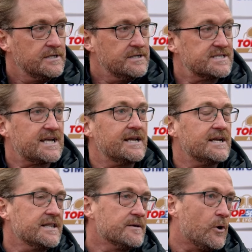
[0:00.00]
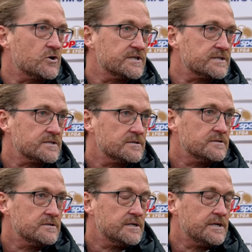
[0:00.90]
decided in the boxes.
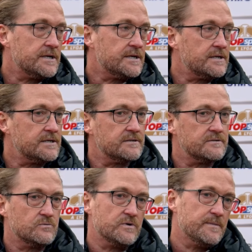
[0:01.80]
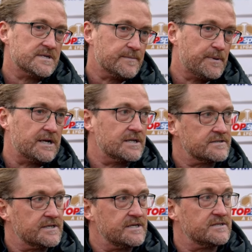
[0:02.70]
We miss a
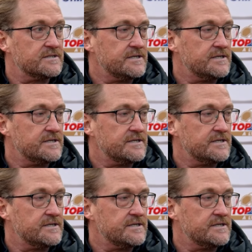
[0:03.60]
penalty,